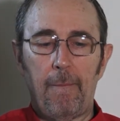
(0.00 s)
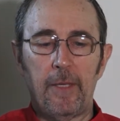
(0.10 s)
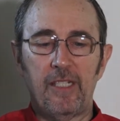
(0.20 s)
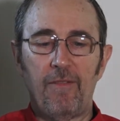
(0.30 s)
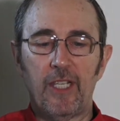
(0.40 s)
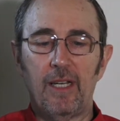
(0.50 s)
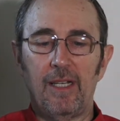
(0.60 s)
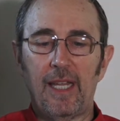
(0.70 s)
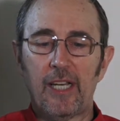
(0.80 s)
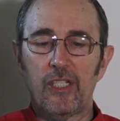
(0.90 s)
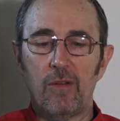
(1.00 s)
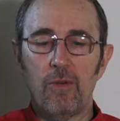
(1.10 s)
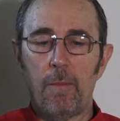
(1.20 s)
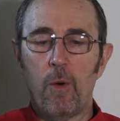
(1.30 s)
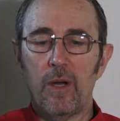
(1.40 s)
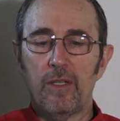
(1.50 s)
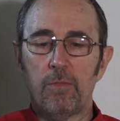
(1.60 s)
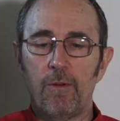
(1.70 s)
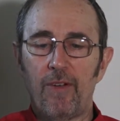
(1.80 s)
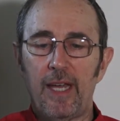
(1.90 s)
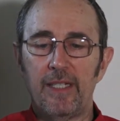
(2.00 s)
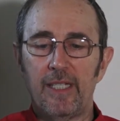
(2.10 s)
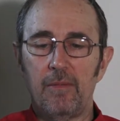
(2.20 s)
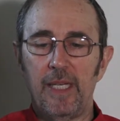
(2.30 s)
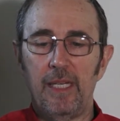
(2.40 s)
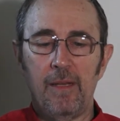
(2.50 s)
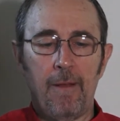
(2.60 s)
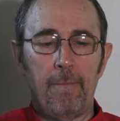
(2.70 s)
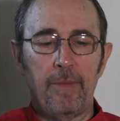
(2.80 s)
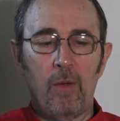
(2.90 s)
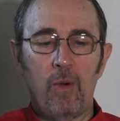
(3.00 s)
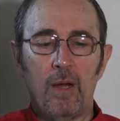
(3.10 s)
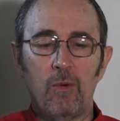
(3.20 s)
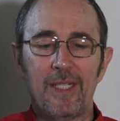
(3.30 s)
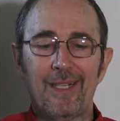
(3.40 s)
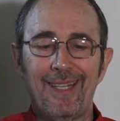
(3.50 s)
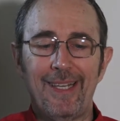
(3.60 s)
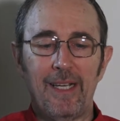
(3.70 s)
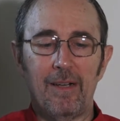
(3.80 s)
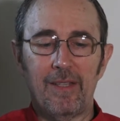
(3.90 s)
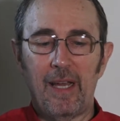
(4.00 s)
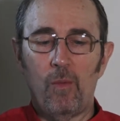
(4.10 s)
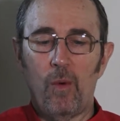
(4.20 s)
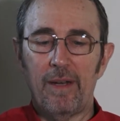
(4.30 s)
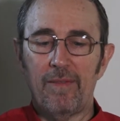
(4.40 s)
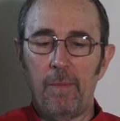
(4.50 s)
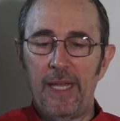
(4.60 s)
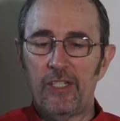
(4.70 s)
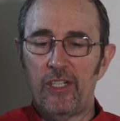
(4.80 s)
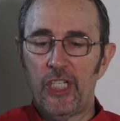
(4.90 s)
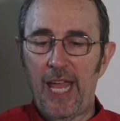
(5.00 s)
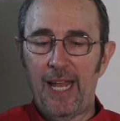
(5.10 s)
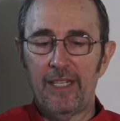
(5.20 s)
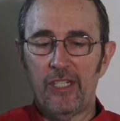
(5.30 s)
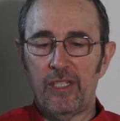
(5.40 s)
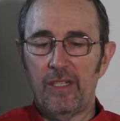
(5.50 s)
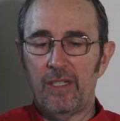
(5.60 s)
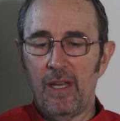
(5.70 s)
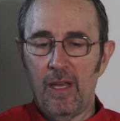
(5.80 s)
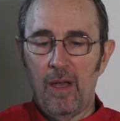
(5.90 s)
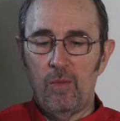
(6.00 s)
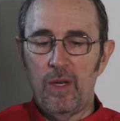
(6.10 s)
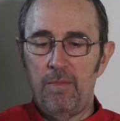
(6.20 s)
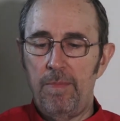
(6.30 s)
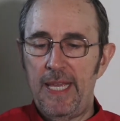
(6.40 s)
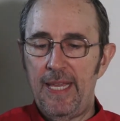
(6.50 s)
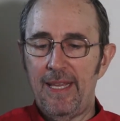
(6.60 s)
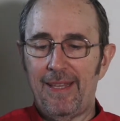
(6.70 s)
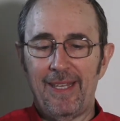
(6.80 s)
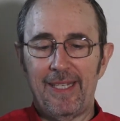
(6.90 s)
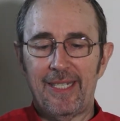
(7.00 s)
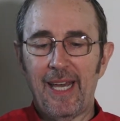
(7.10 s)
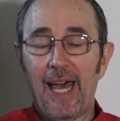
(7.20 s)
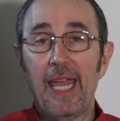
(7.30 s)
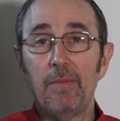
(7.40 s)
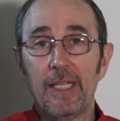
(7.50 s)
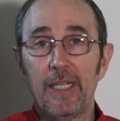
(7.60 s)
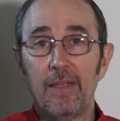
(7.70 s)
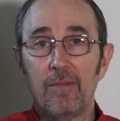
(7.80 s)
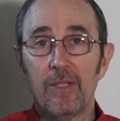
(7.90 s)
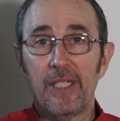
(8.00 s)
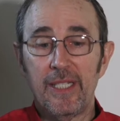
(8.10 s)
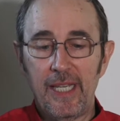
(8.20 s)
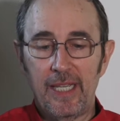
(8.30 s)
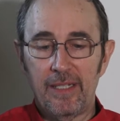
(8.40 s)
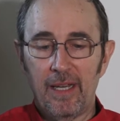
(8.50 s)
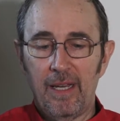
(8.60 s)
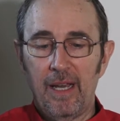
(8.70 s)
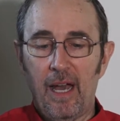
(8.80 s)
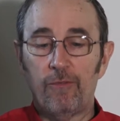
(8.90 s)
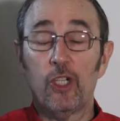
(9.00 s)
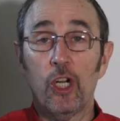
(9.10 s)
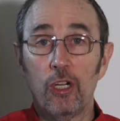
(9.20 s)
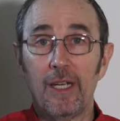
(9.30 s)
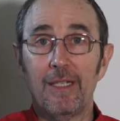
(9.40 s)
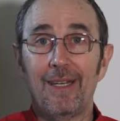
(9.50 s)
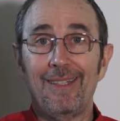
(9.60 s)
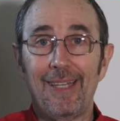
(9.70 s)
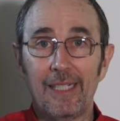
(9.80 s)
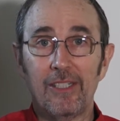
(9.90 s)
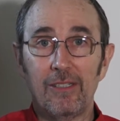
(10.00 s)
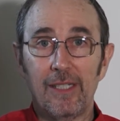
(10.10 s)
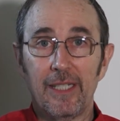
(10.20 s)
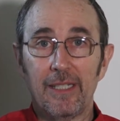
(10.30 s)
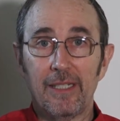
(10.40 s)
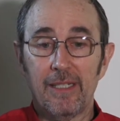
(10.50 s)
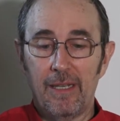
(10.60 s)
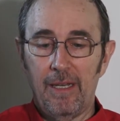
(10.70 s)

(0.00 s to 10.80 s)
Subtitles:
Pacifica election reports provided to me, where it was clear that one of the major challenges would be the timely receipt of current elector lists,